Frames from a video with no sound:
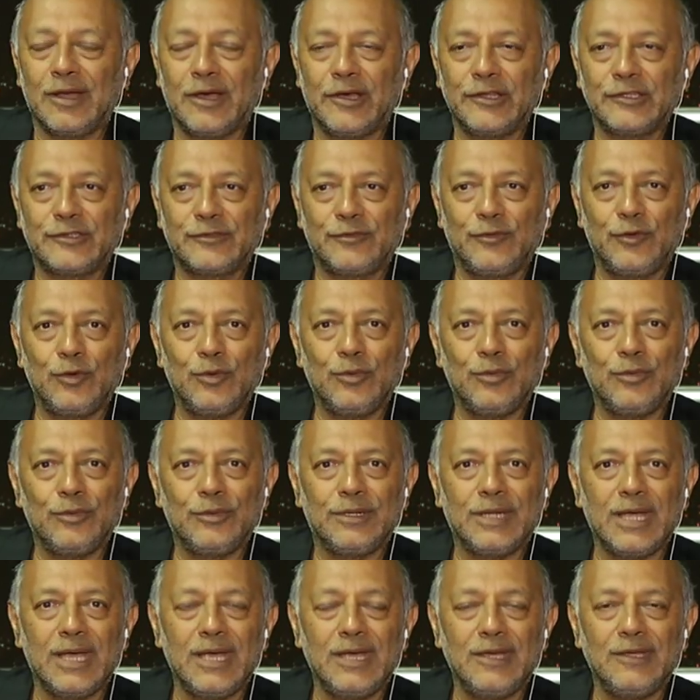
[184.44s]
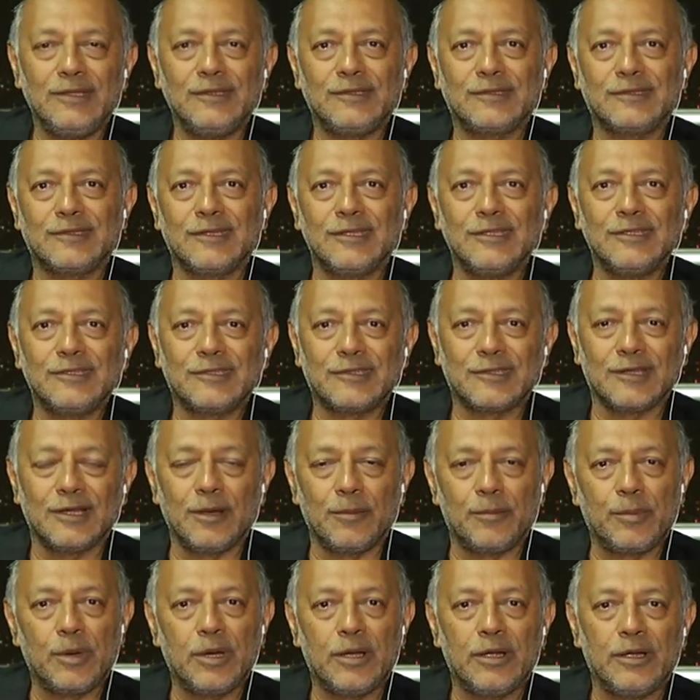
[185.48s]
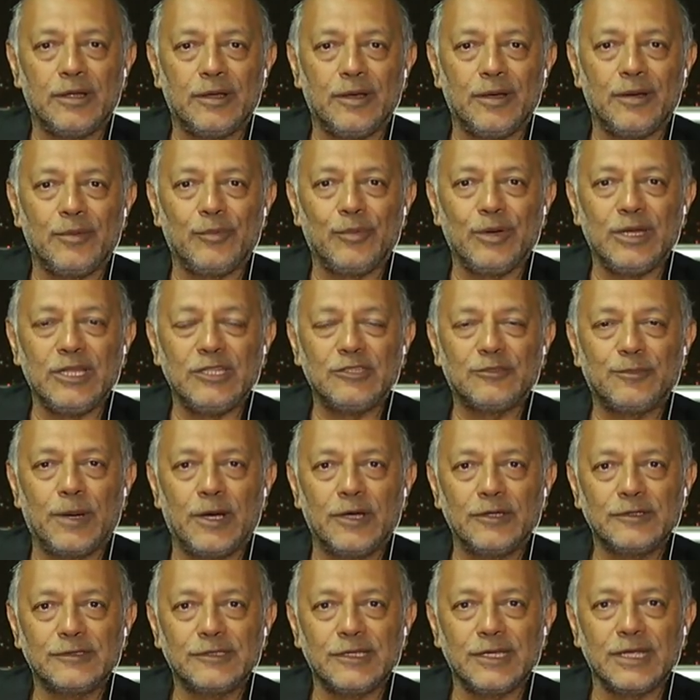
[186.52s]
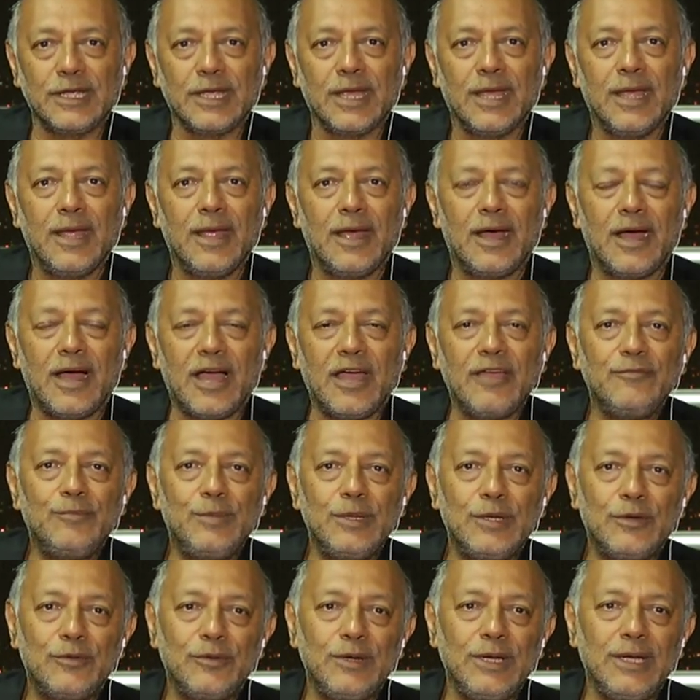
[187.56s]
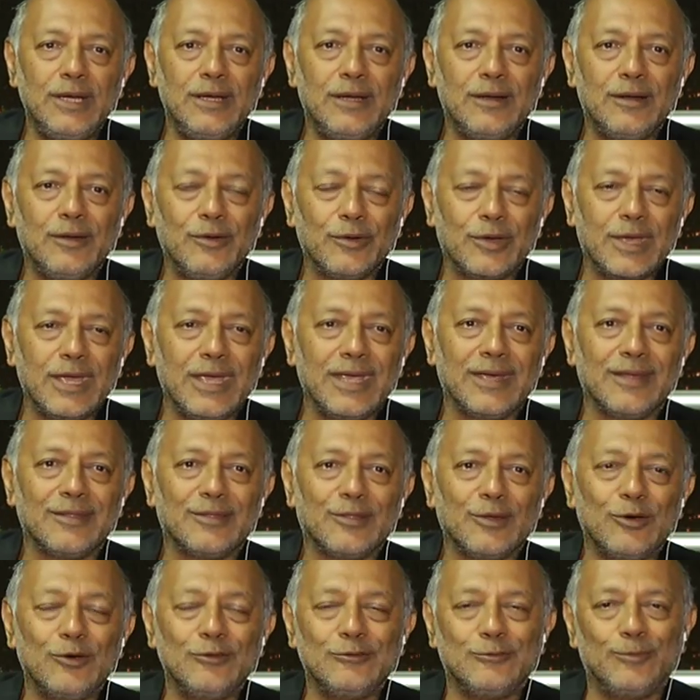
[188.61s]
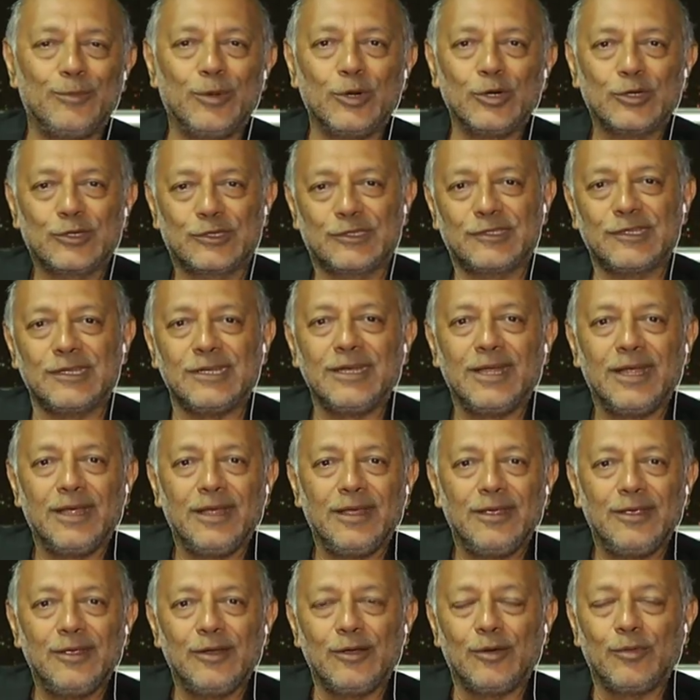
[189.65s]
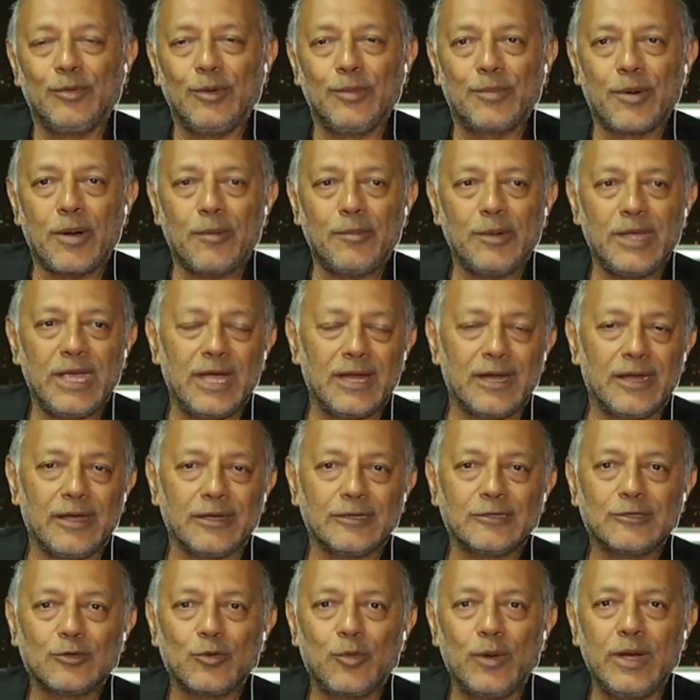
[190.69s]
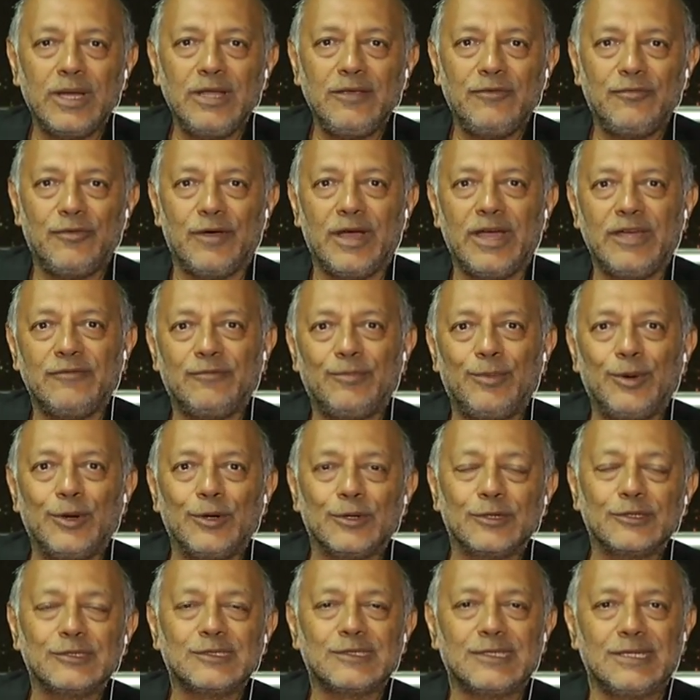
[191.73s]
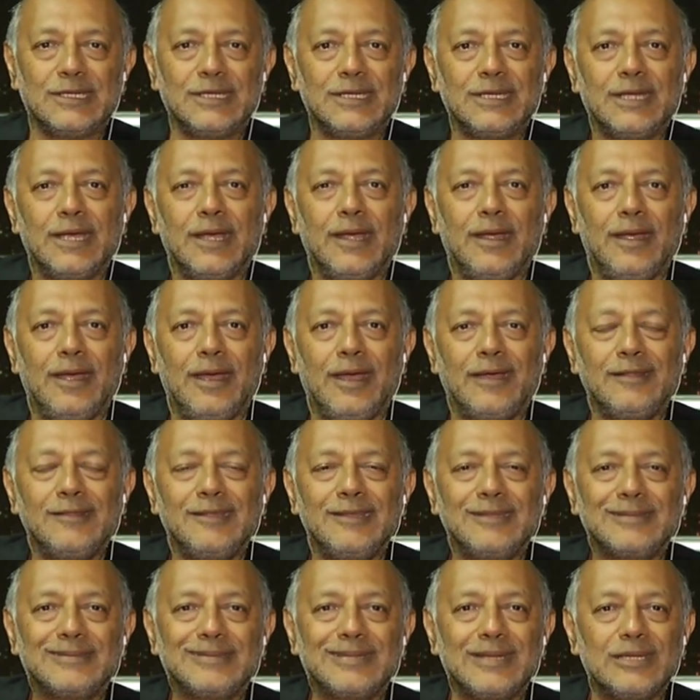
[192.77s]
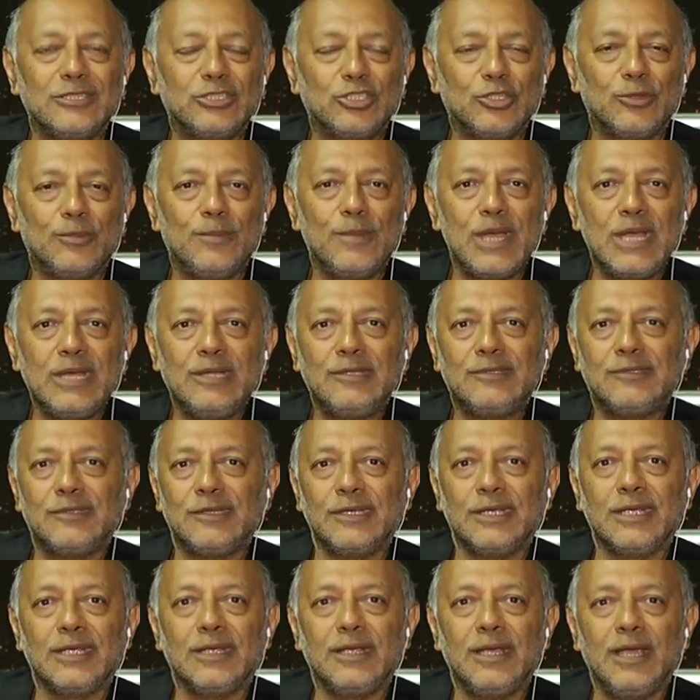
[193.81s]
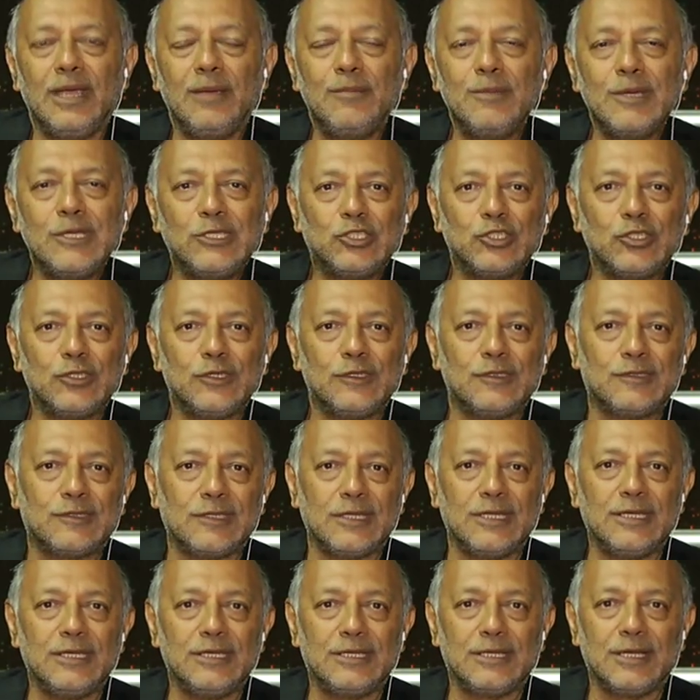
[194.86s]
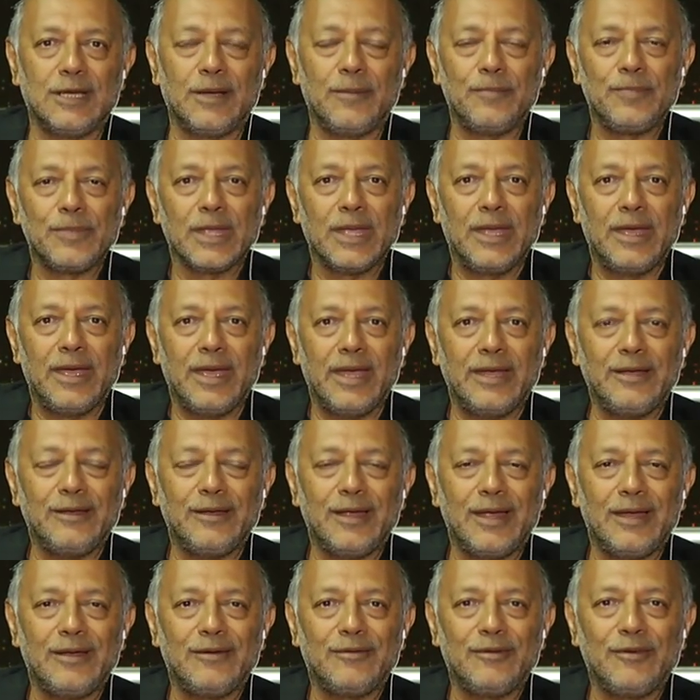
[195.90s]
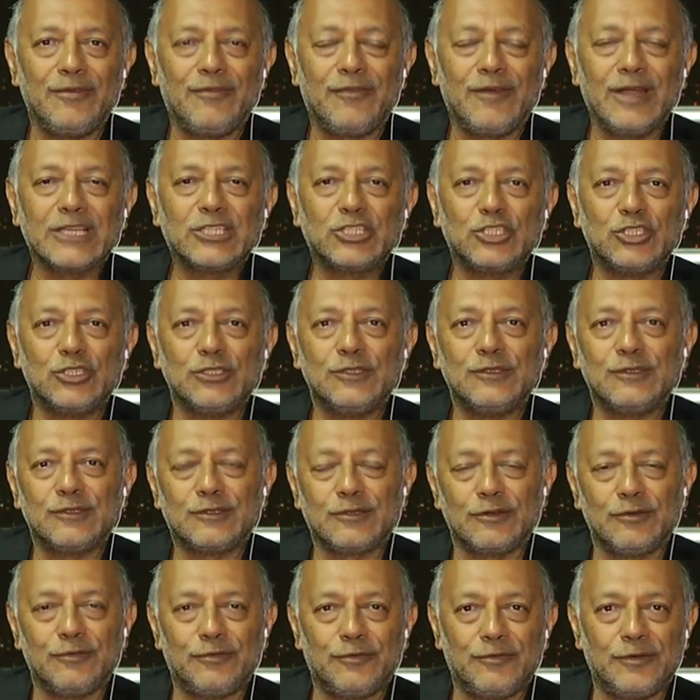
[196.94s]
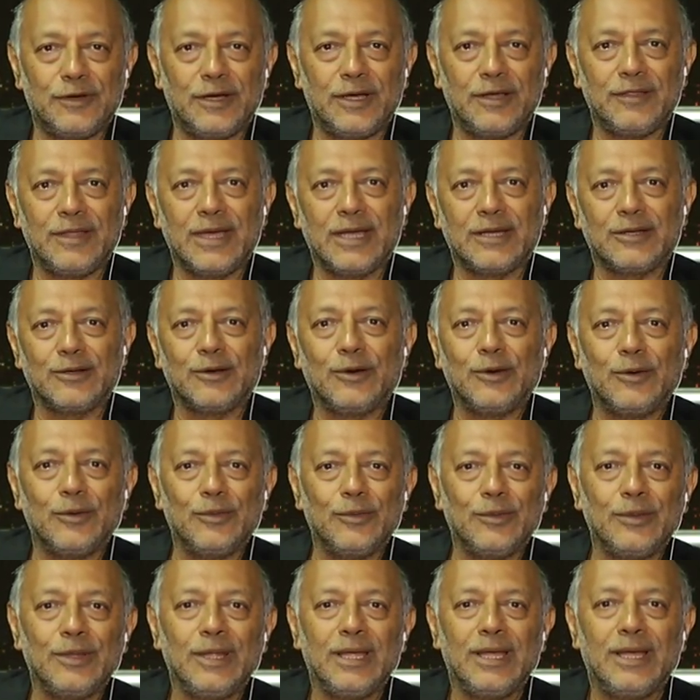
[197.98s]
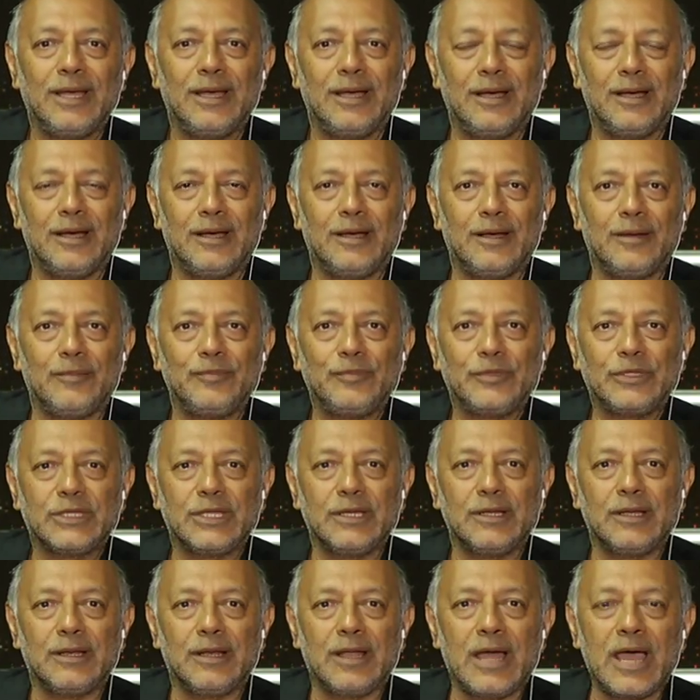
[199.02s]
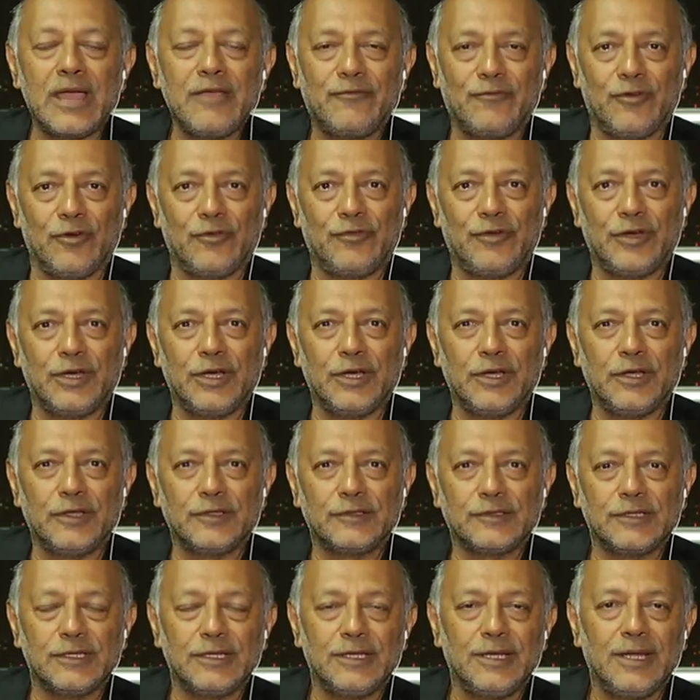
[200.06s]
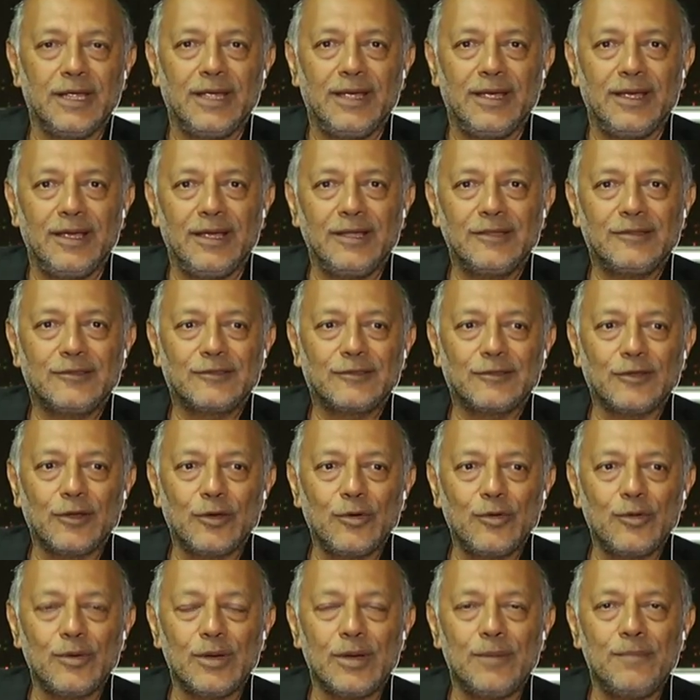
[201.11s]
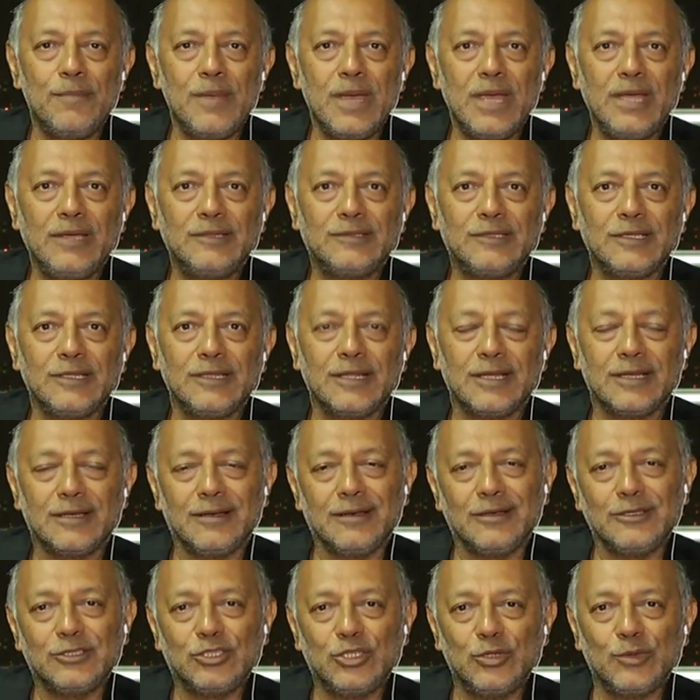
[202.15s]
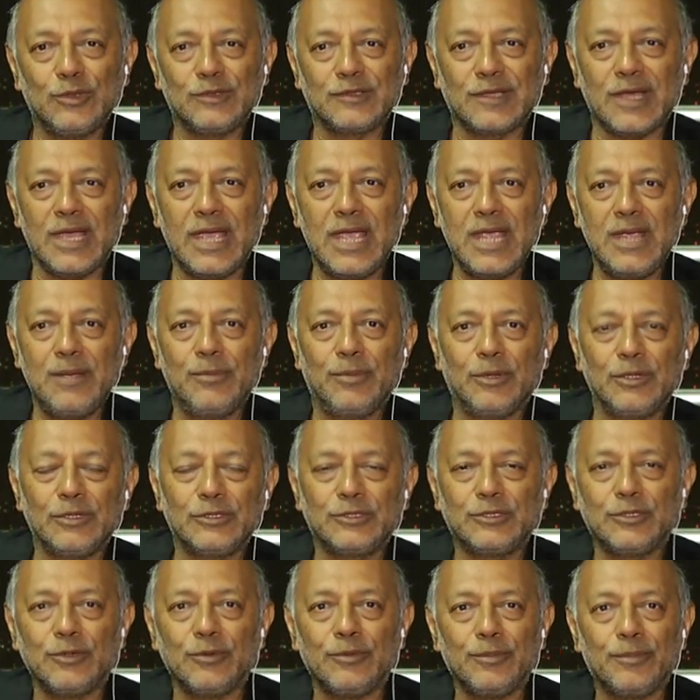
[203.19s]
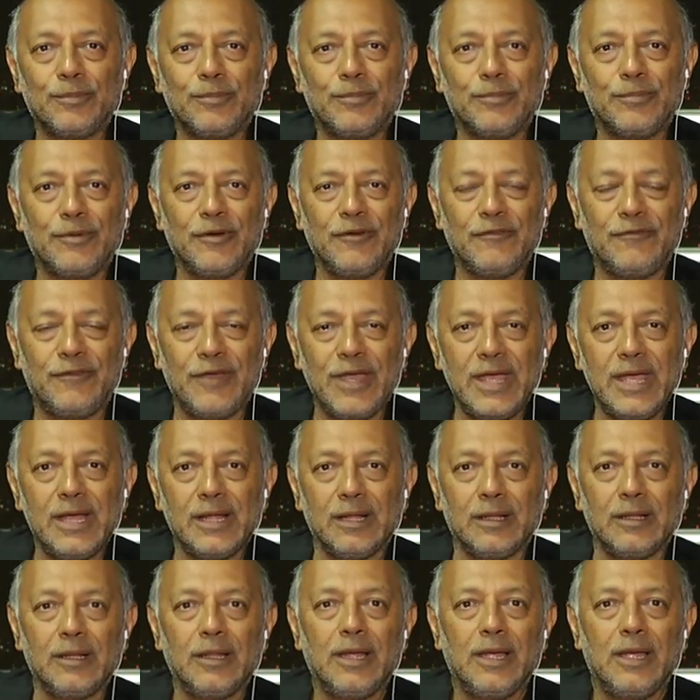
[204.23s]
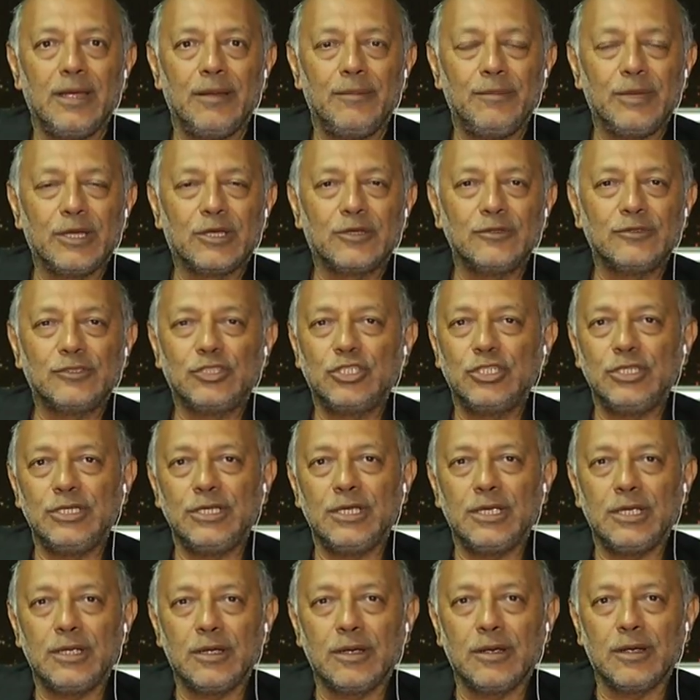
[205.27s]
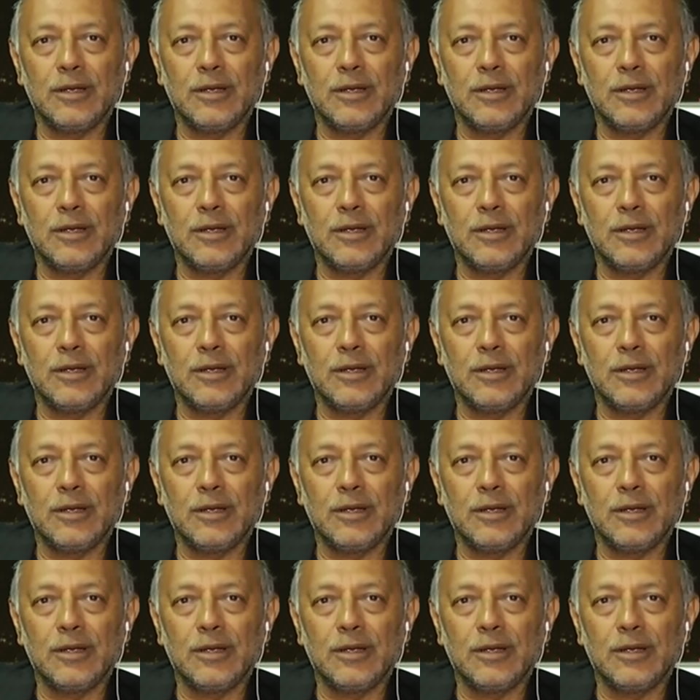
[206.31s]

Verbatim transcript: the last few days since her uh, Winnie's passing, I've been re looking at those books, and you know, we probably had like twenty-five books, and and there's such amazing images and uh, and and reflections of uh, that whole uh, life of hers, and it's so amazing that she was able to prevail, because she